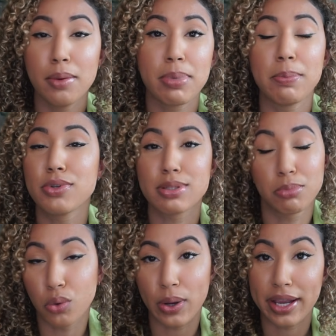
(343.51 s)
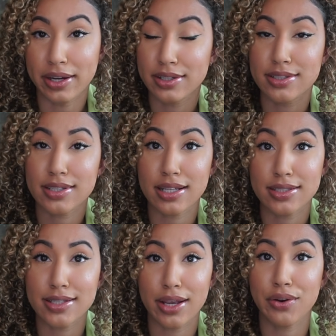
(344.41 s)
people's employers
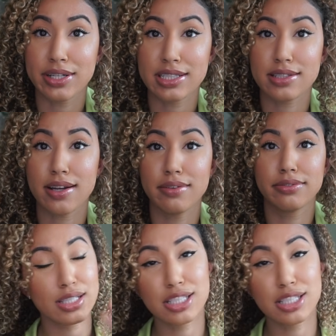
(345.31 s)
and say crazy stuff.